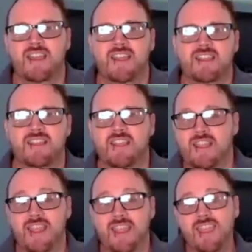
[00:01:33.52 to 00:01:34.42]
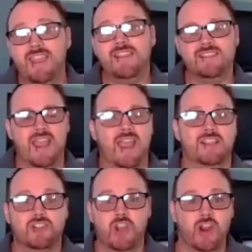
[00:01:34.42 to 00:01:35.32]
it is
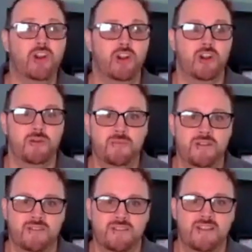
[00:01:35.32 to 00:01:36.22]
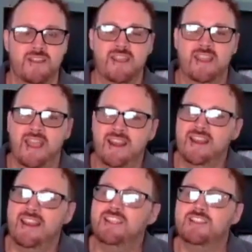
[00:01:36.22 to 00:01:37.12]
a term, and it
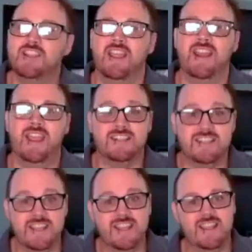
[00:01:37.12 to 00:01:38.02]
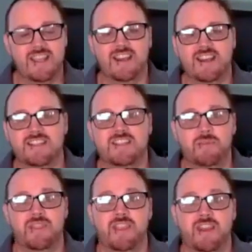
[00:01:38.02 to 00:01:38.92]
is an idea, and it is
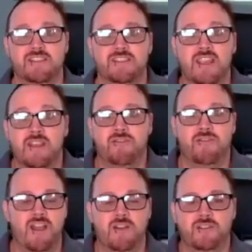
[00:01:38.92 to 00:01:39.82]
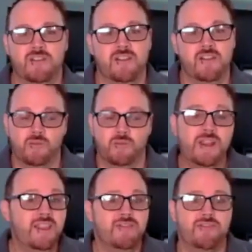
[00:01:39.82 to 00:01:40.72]
something that is found
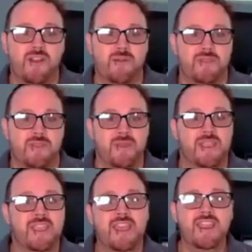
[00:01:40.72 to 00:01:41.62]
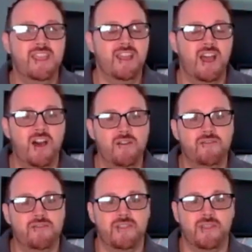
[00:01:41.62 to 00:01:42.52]
really from the beginning
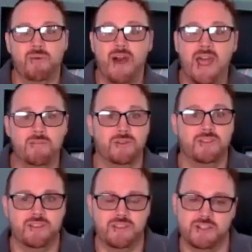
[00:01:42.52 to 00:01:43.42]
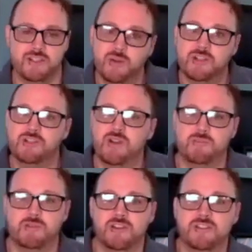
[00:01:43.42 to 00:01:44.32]
of the Bible and the Jewish
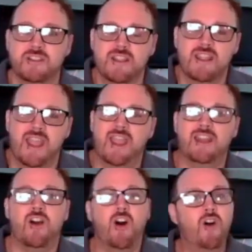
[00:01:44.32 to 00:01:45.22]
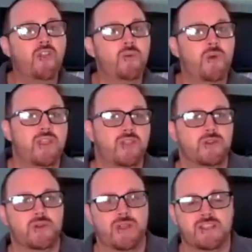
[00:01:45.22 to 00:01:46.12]
scriptures, and all the way
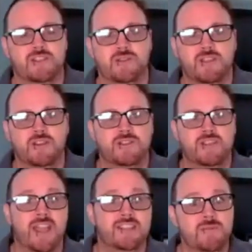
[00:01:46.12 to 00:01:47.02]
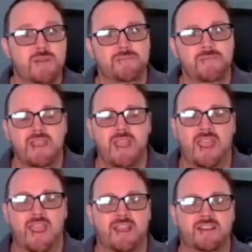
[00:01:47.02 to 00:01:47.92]
through into the New Testament
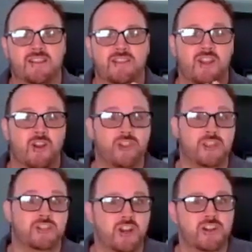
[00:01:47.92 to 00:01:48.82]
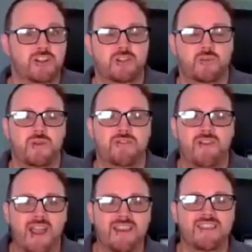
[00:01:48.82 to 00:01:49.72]
and the early church. We
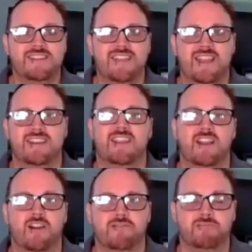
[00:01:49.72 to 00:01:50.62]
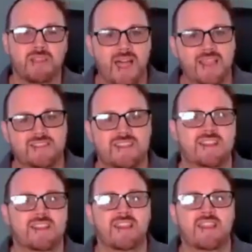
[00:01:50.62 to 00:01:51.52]
find this idea of
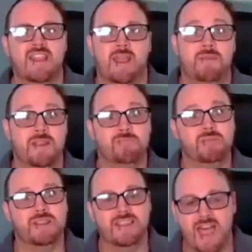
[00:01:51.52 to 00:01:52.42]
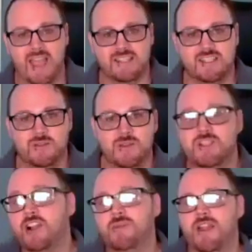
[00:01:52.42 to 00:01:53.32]
blessing and being blessed. We
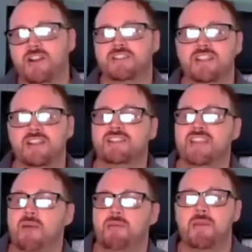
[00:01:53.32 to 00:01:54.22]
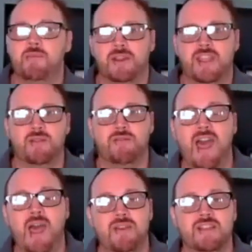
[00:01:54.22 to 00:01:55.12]
talked about in our series, Happy People in the Kingdom of
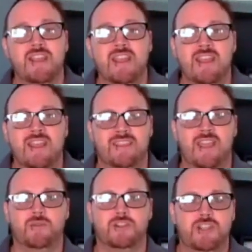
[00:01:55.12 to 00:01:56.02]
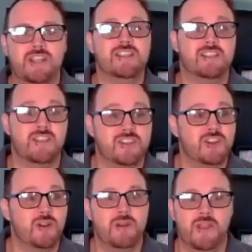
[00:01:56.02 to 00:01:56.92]
Happiness, that when Jesus on the
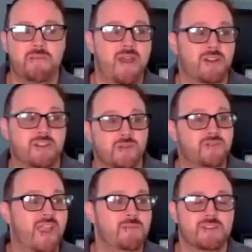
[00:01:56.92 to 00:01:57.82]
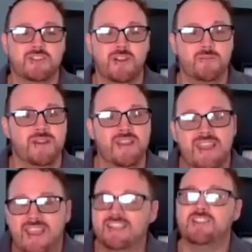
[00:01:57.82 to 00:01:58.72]
Sermon on the Mount, his most famous sermon,
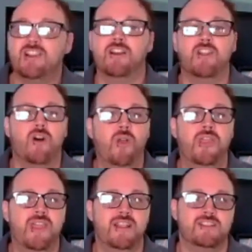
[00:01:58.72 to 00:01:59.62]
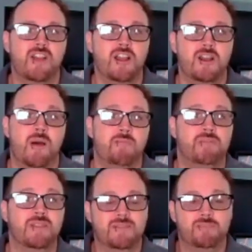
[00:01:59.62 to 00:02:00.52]
he started the whole thing talking about
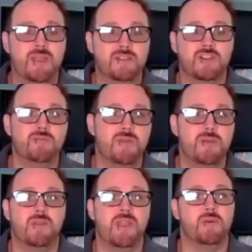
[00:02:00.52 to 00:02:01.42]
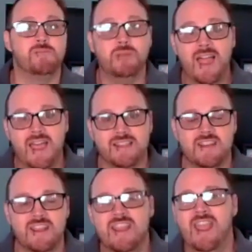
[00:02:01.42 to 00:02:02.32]
certain people that were
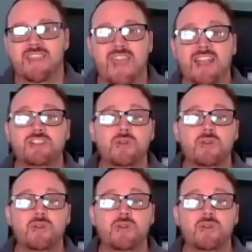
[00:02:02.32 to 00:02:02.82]
blessed. And they actually